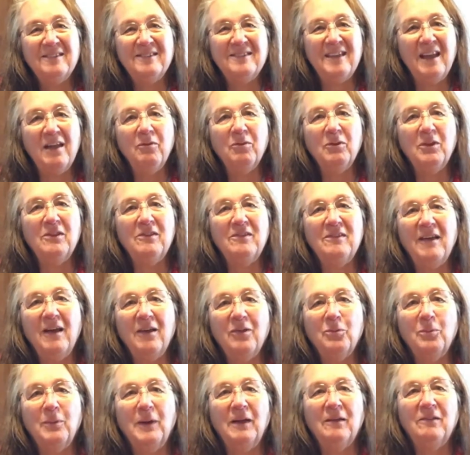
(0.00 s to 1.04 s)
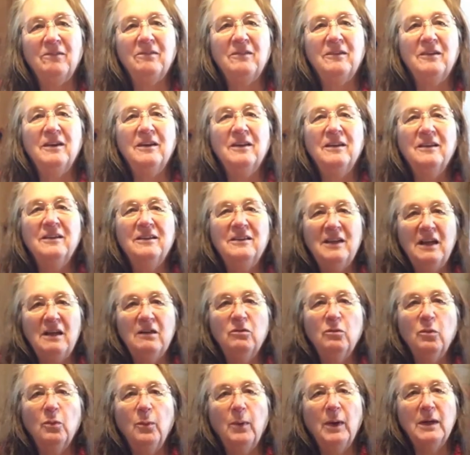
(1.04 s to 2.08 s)
Savor the Southwest.
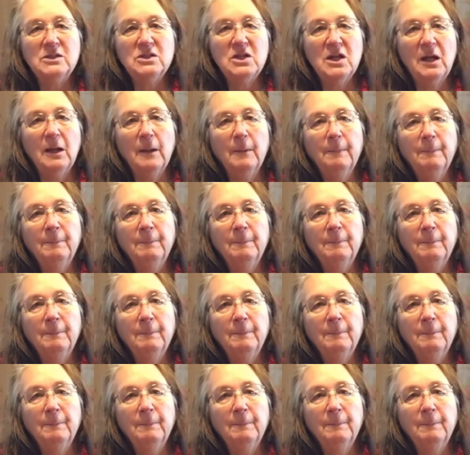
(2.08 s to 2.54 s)
Thanks for watching.